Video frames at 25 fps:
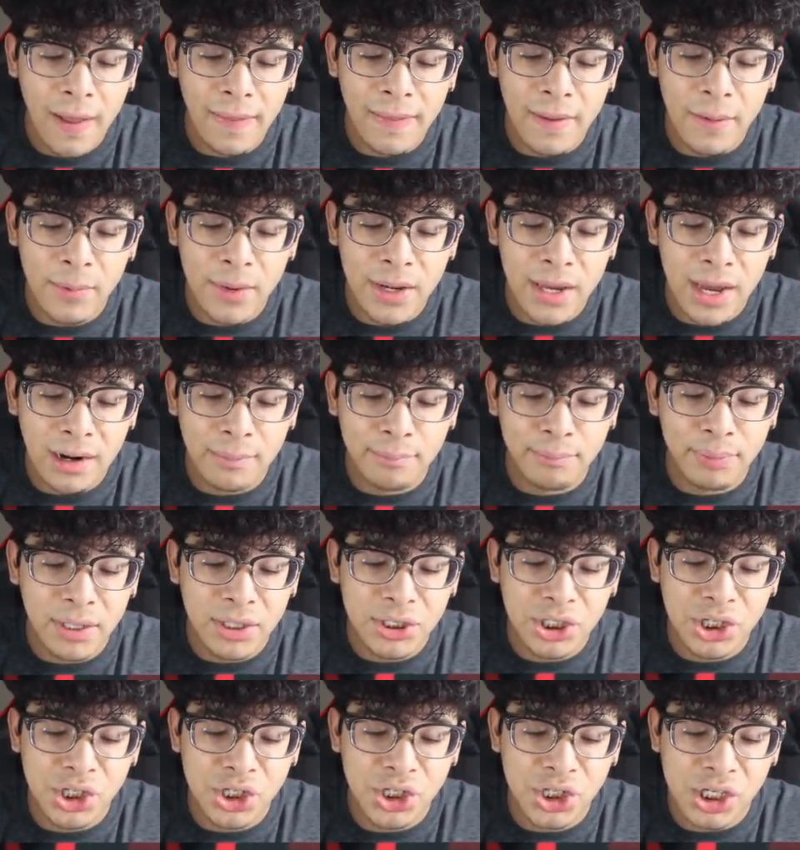And then we got a
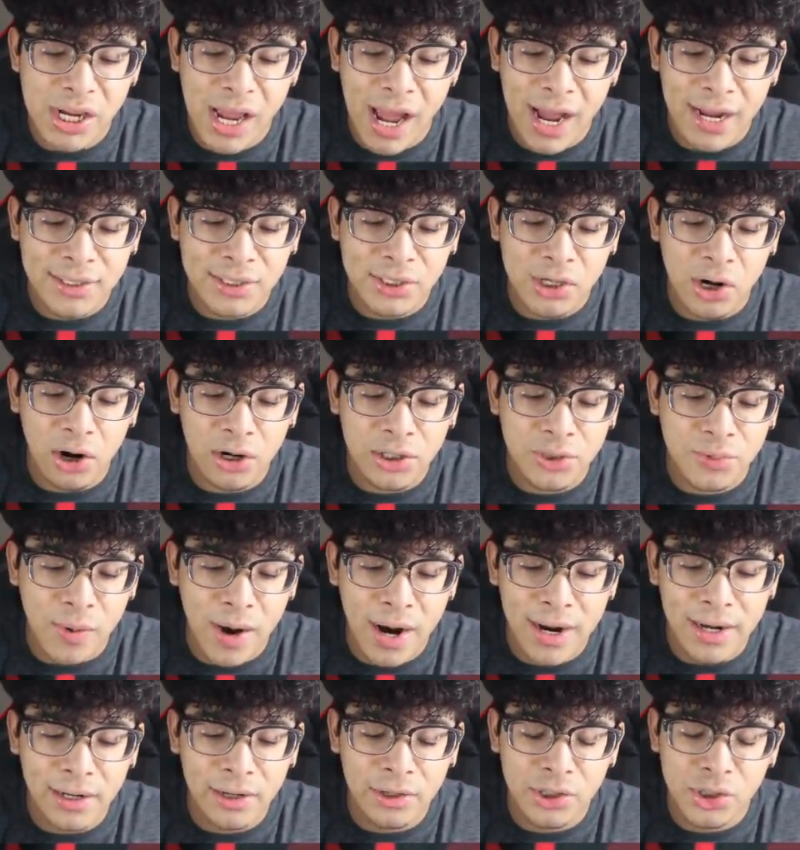bunch of G X cards
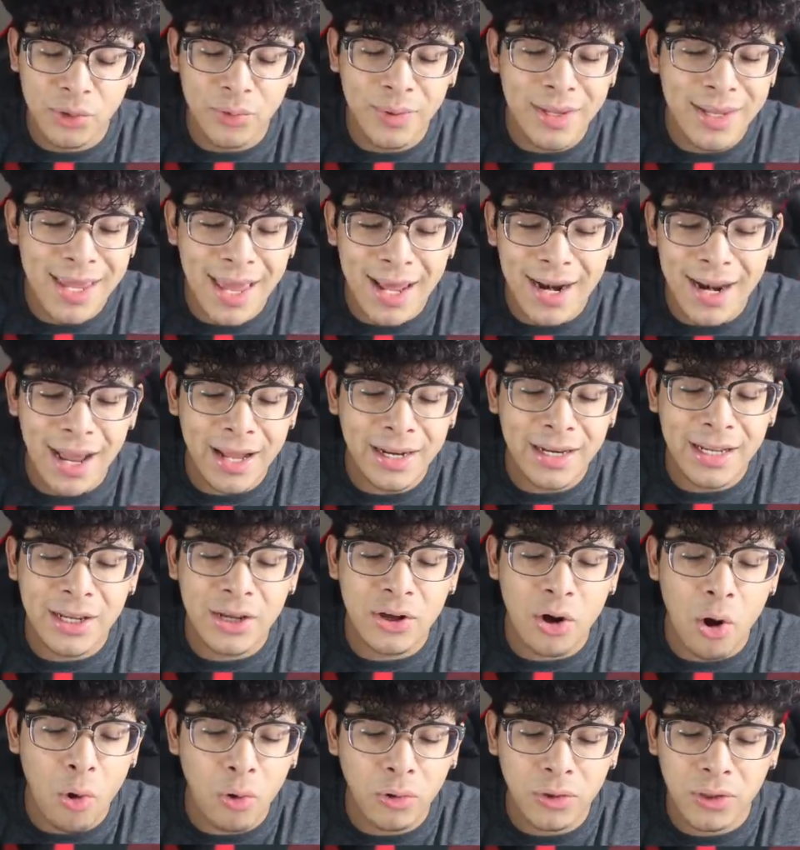right here. Do we get any
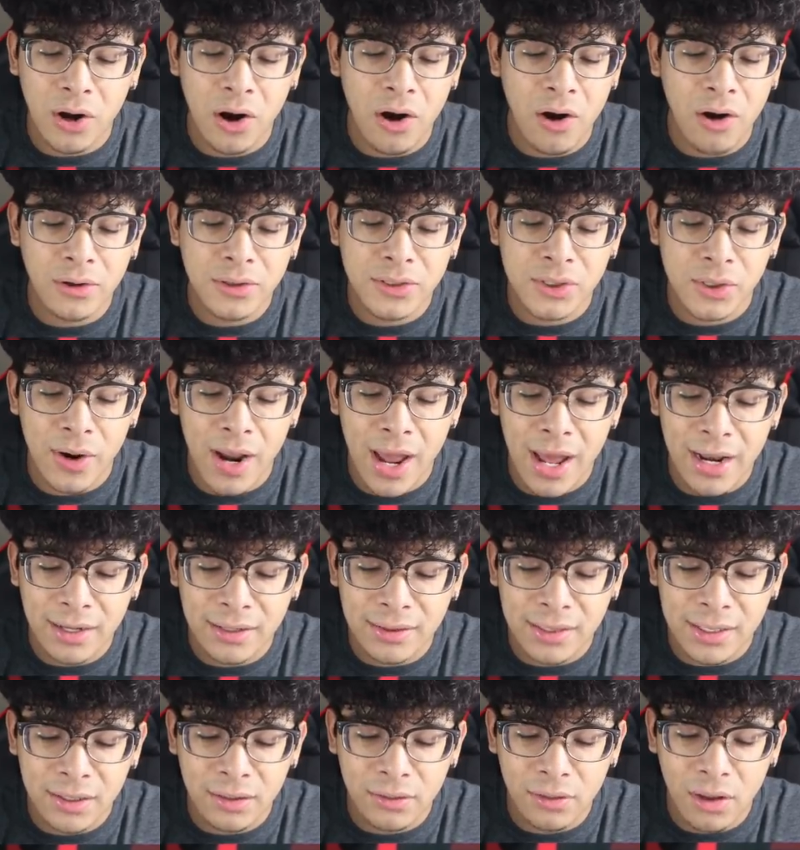gold cards or
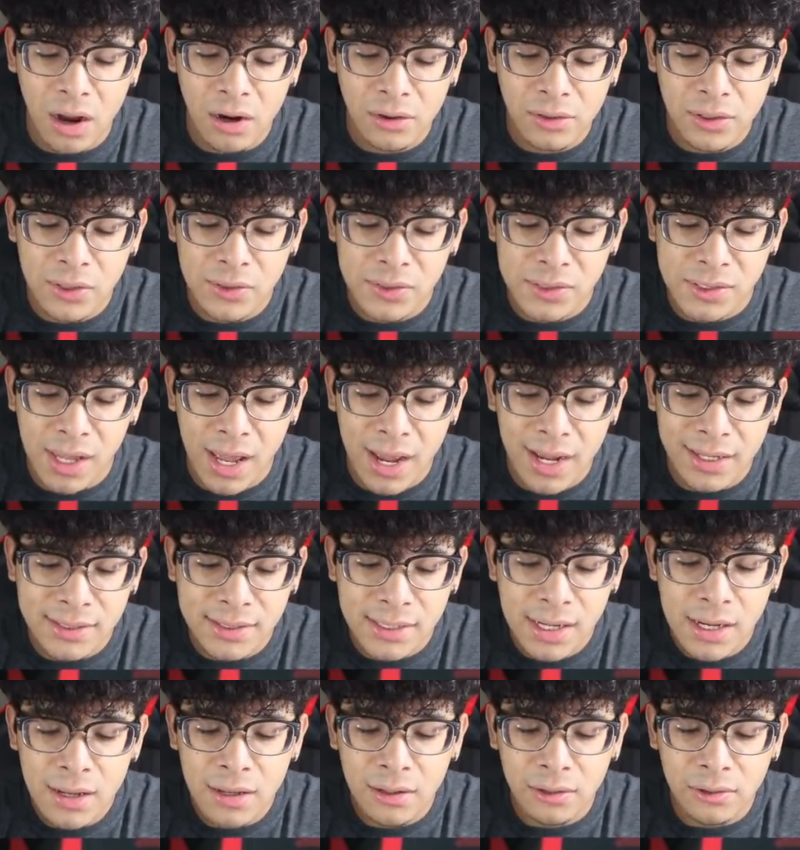anything along those
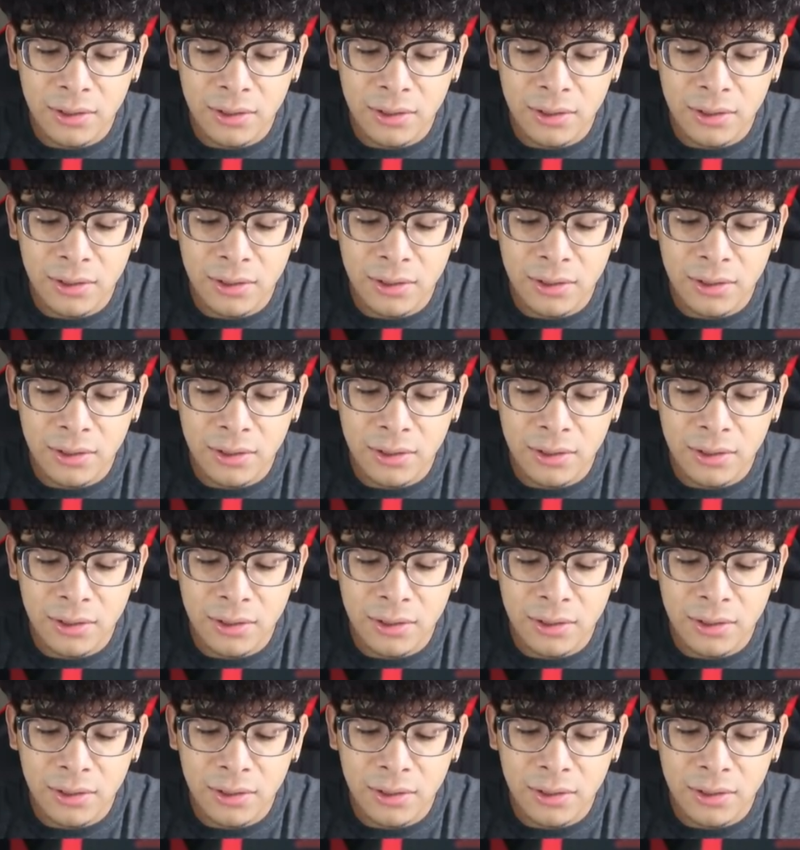lines?